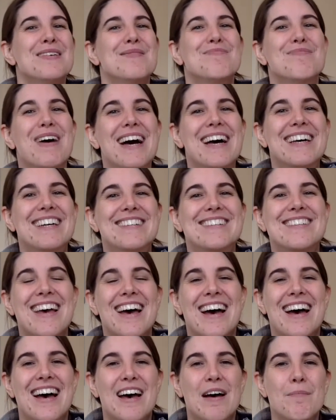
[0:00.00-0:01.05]
But
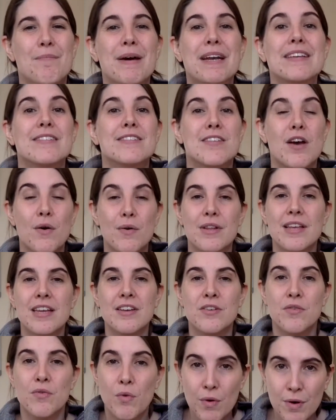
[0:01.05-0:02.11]
it's totally
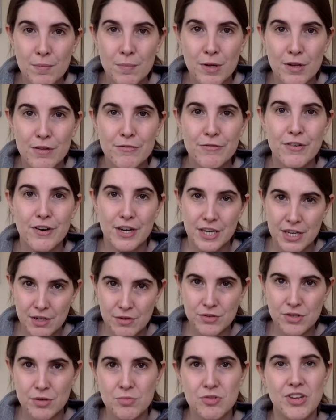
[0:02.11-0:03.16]
normal for a
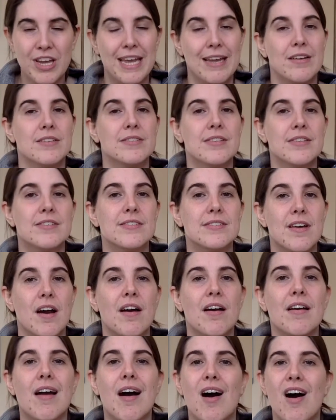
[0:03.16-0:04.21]
YouTube channel to
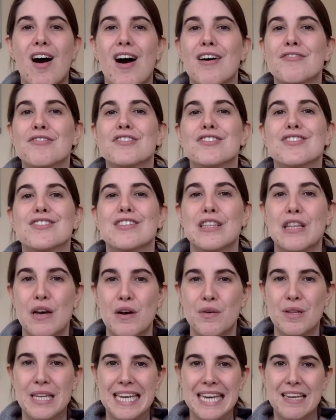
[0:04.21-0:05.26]
start off
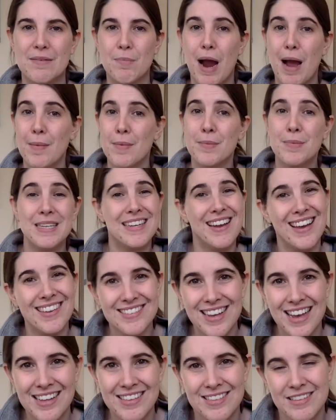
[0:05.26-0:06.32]
slowly. Probably
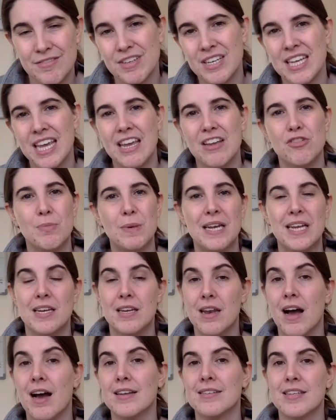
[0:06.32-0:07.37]
not tons of engagement
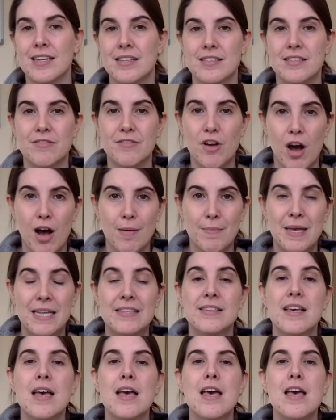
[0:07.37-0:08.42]
and not tons of
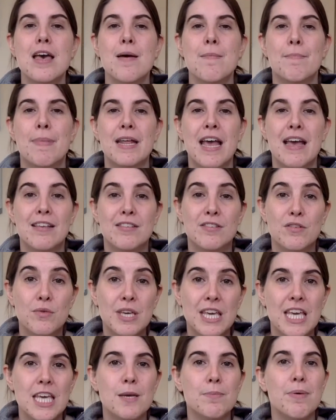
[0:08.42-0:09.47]
comments, but as you
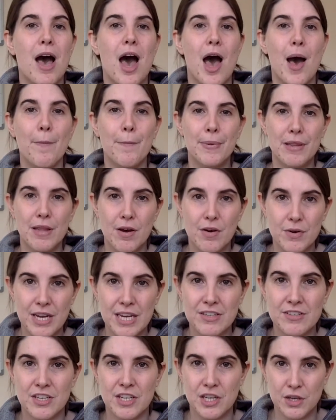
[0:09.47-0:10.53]
keep uploading
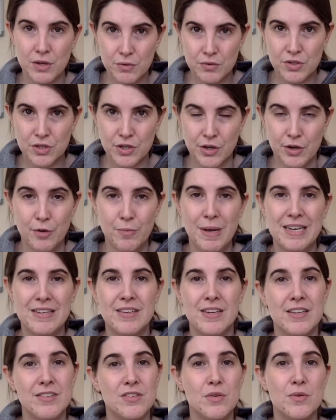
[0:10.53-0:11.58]
to YouTube and
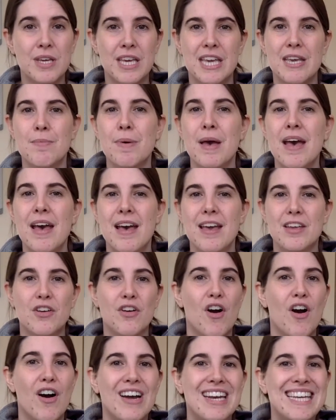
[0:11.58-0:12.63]
as you keep
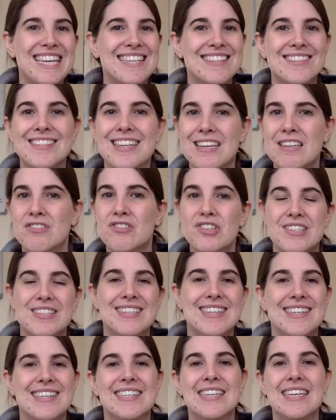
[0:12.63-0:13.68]
your audience
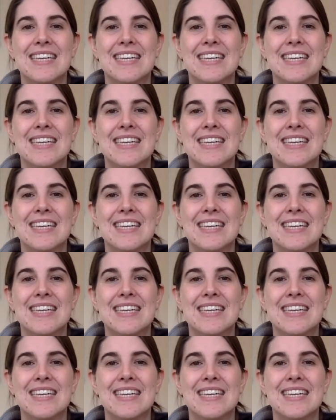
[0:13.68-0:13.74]
interested